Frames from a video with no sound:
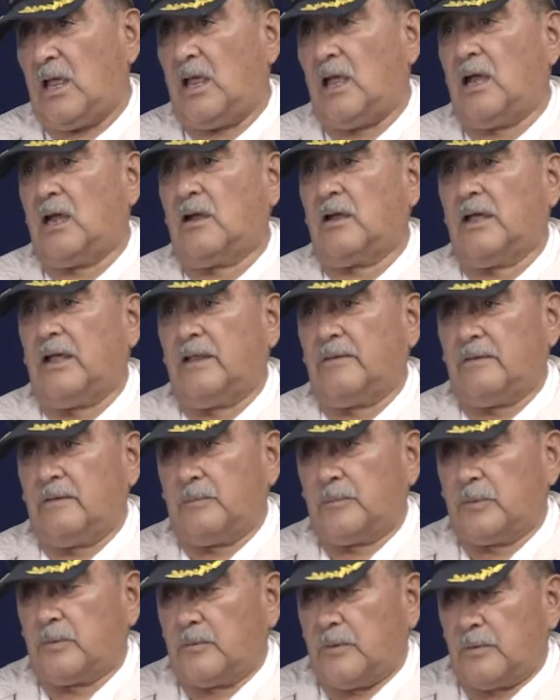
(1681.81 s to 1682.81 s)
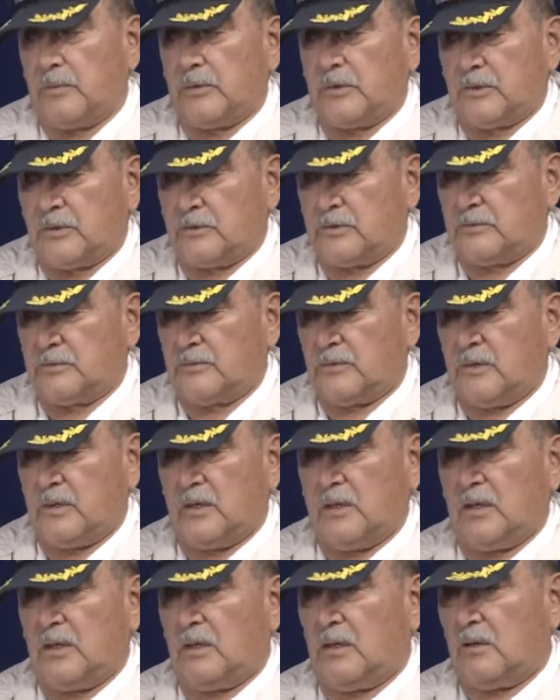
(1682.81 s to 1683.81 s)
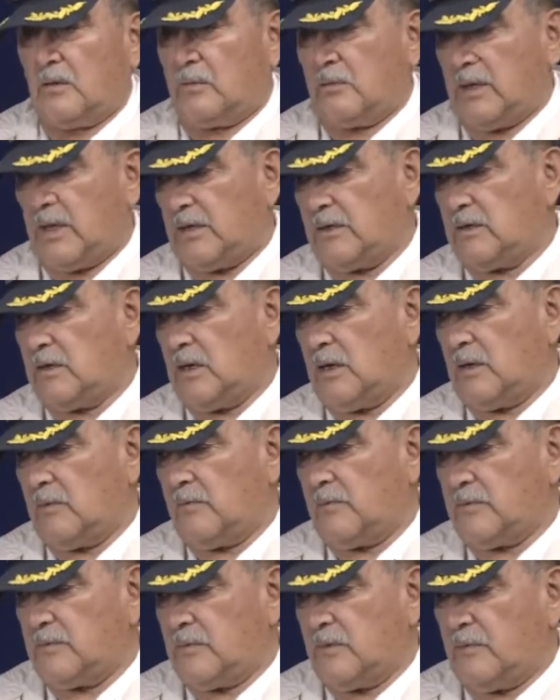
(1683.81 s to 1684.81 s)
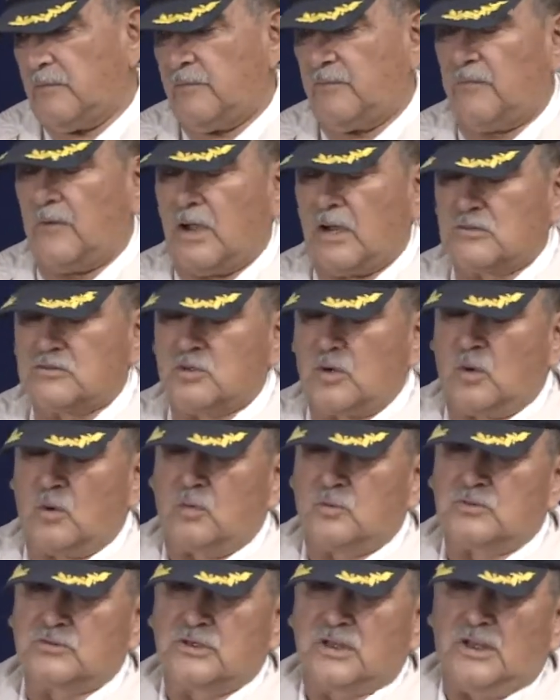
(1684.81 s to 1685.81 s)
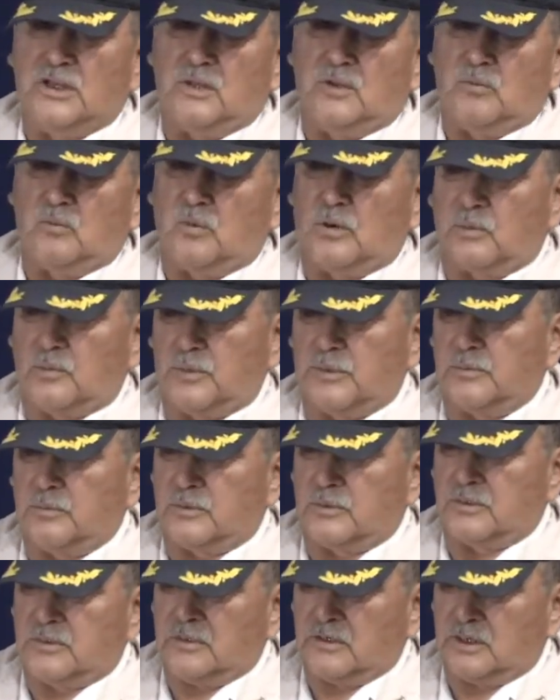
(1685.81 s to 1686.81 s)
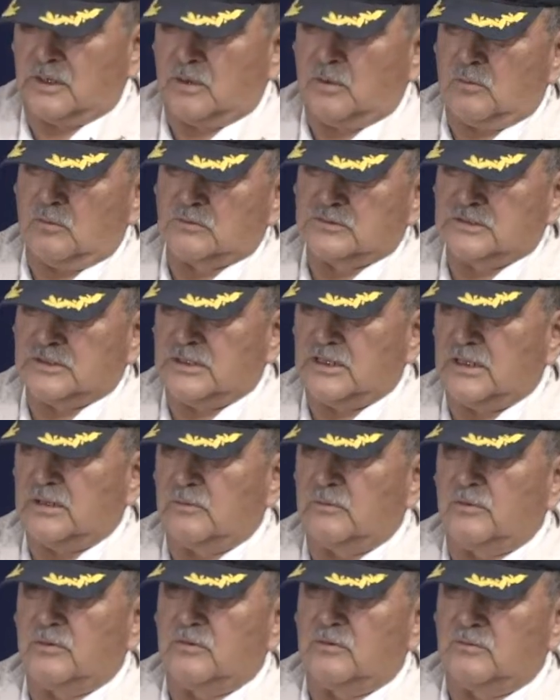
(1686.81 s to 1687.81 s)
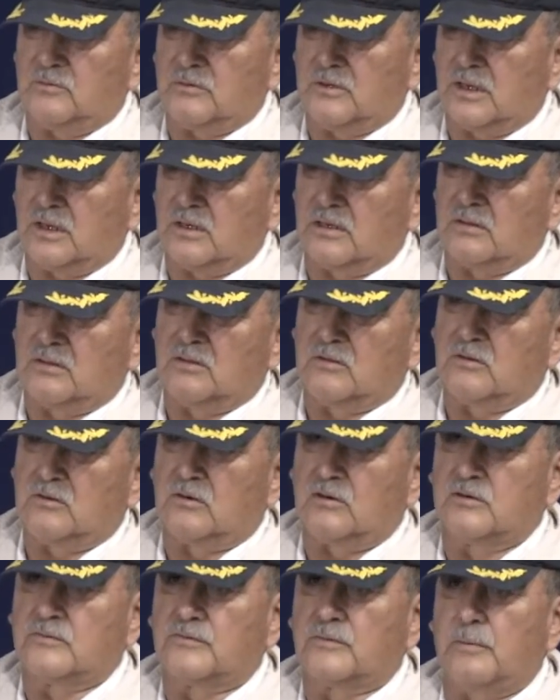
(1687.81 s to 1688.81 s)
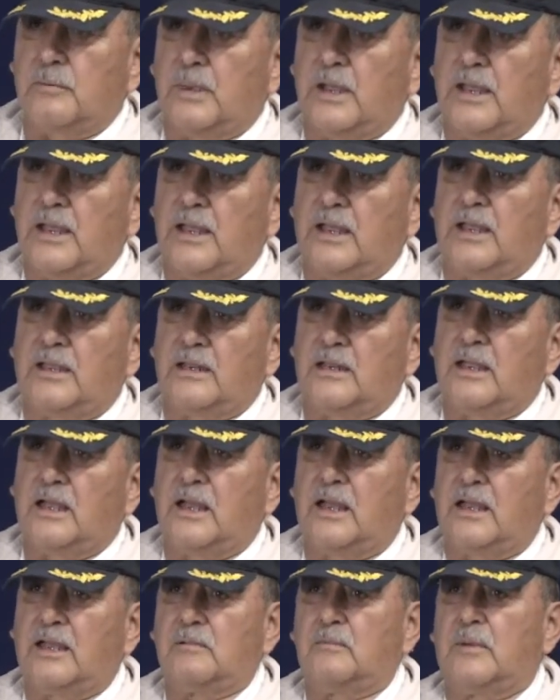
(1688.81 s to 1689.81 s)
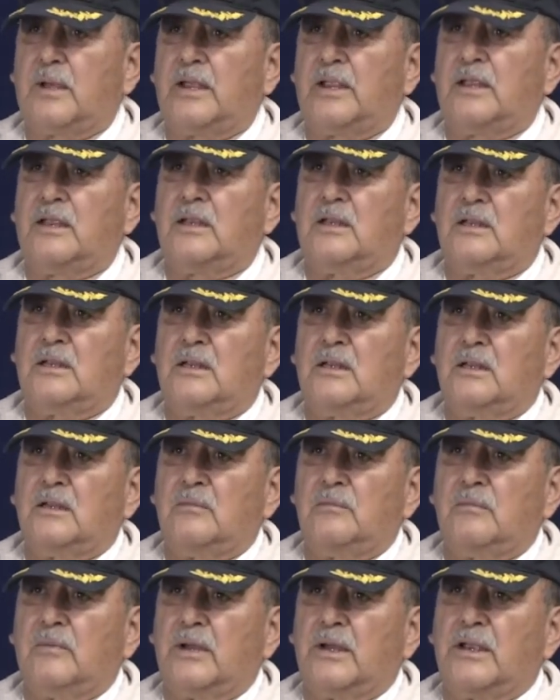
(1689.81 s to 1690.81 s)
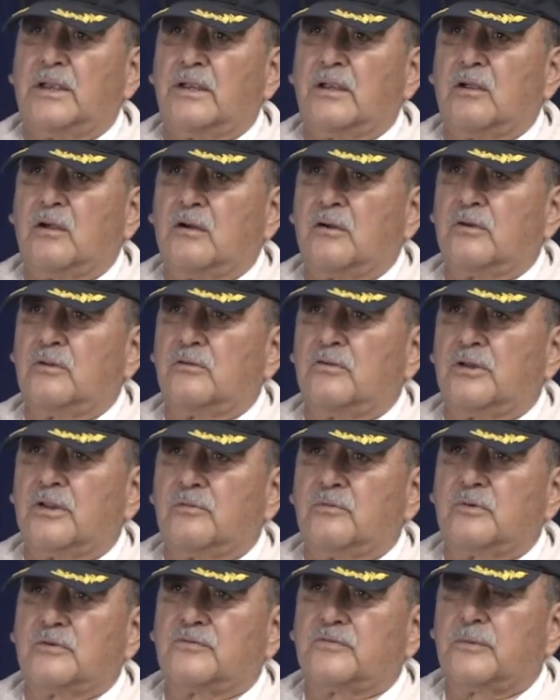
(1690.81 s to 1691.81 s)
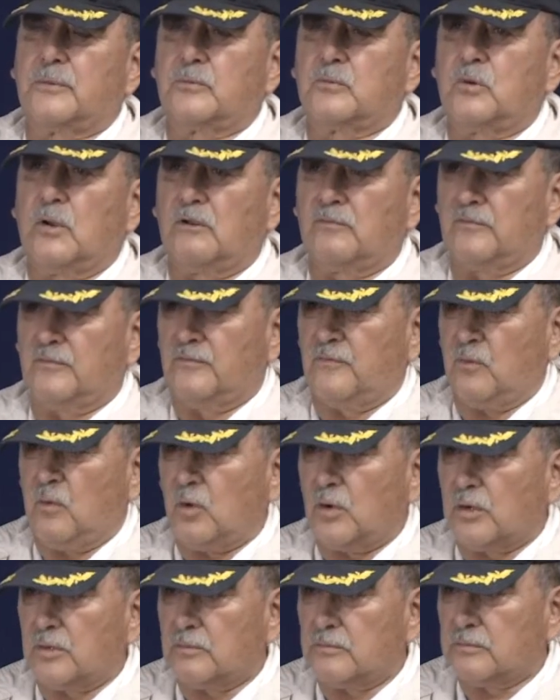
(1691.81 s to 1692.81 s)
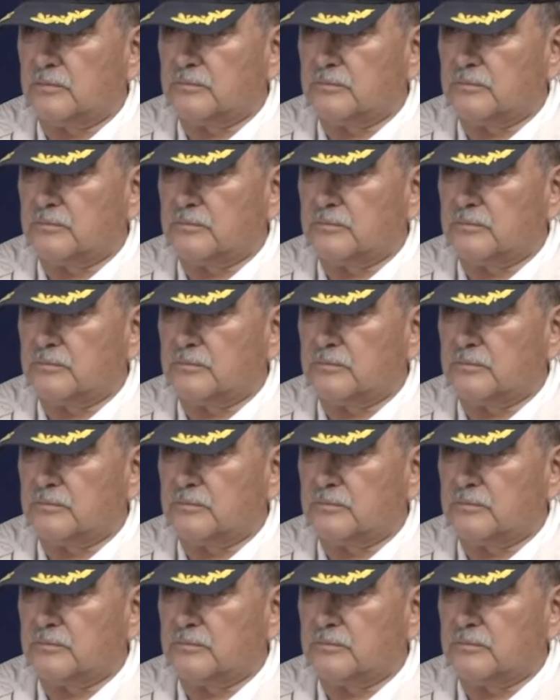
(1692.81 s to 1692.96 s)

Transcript: uh, and the perimeter we had uh, holes where we would dig holes and then you take turns from. I had, I had my my guard duty was from 12 to 4,